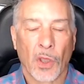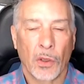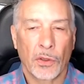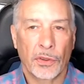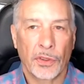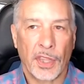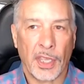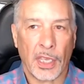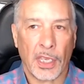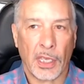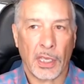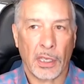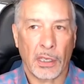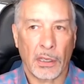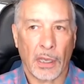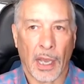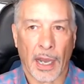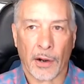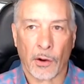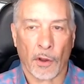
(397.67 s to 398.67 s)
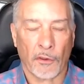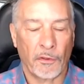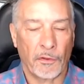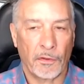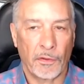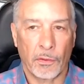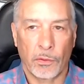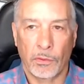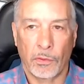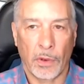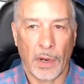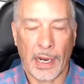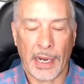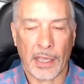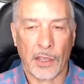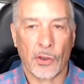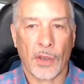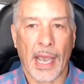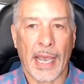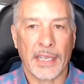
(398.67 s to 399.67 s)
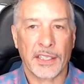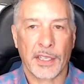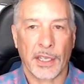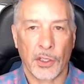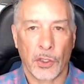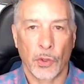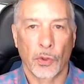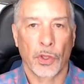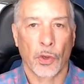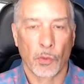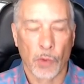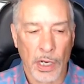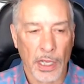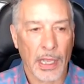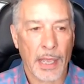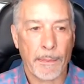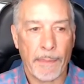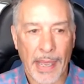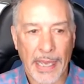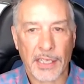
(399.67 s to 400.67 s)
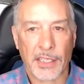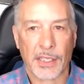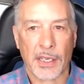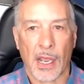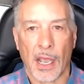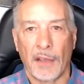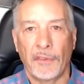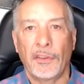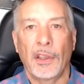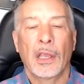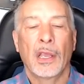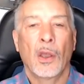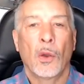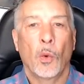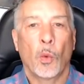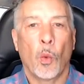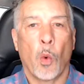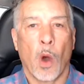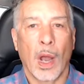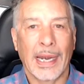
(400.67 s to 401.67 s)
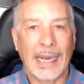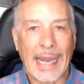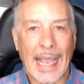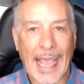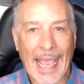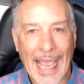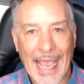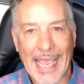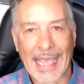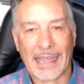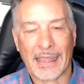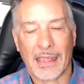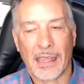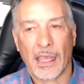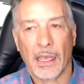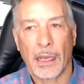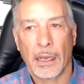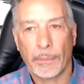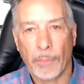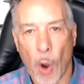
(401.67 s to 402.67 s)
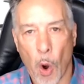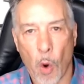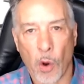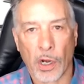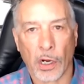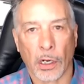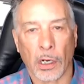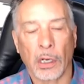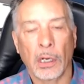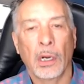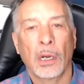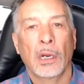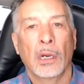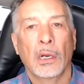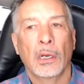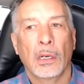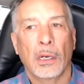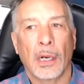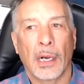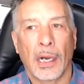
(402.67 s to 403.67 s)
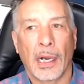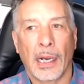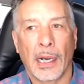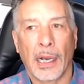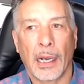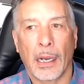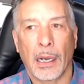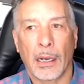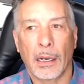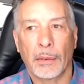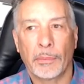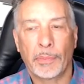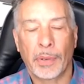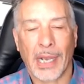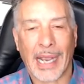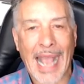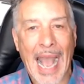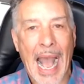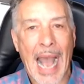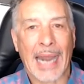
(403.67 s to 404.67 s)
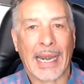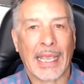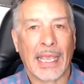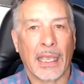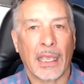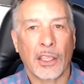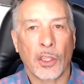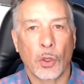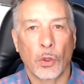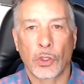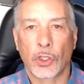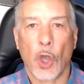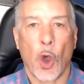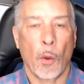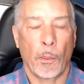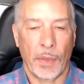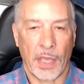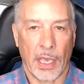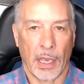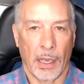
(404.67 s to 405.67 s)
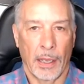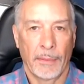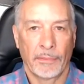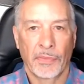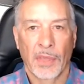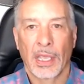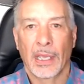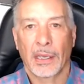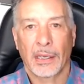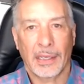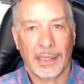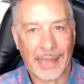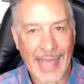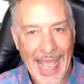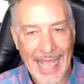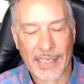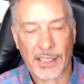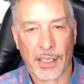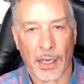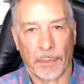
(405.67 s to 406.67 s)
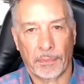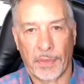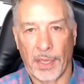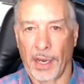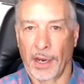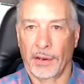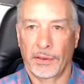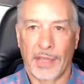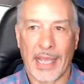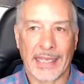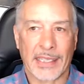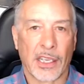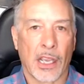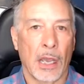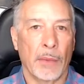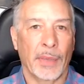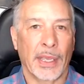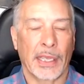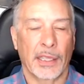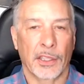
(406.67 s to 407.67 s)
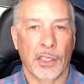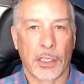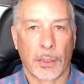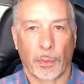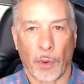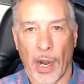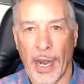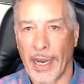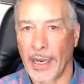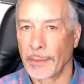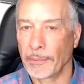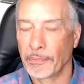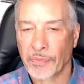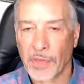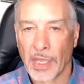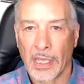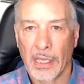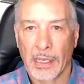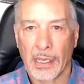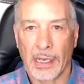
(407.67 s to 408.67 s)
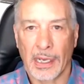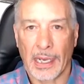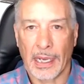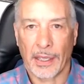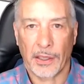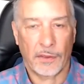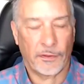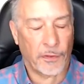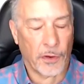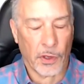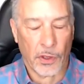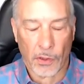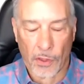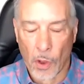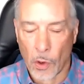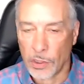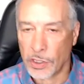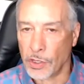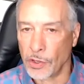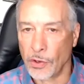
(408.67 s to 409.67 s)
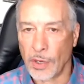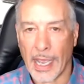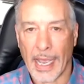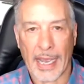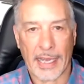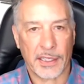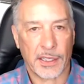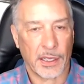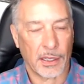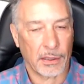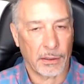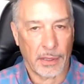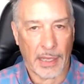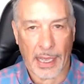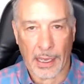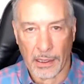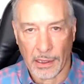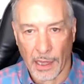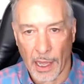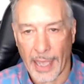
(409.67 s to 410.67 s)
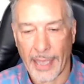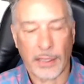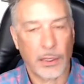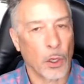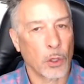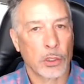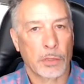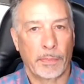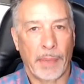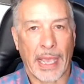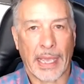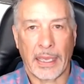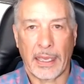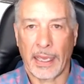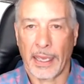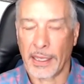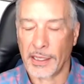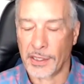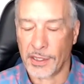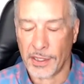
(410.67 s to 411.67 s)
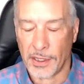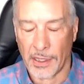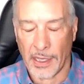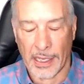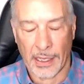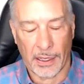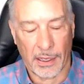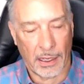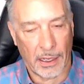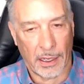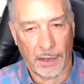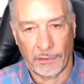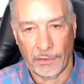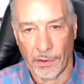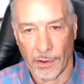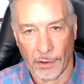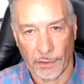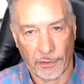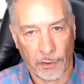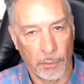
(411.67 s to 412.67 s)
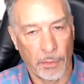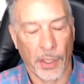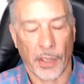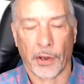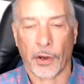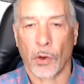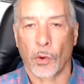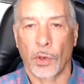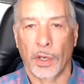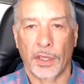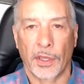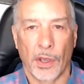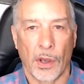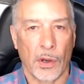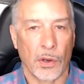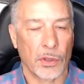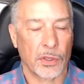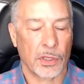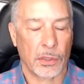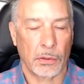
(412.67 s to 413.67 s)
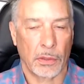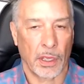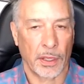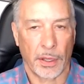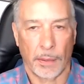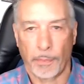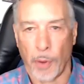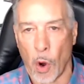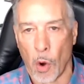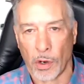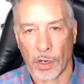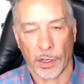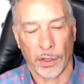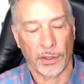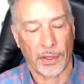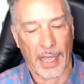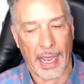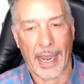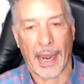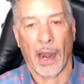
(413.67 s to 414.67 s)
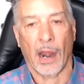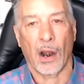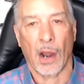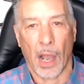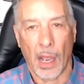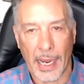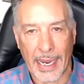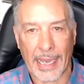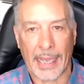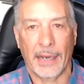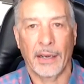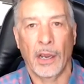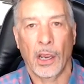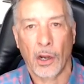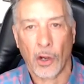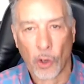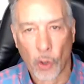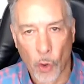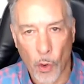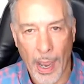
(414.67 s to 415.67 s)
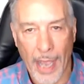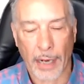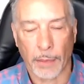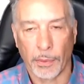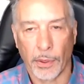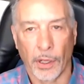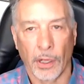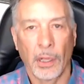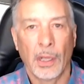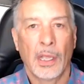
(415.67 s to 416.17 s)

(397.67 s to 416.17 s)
don't know if any of you guys that do the really big stuff, 1/8 poker Pagani Utopia. That's up there. That's coming in the spring. For those of you guys that like those big kits, and if you're familiar with those, the poker, they are incredible.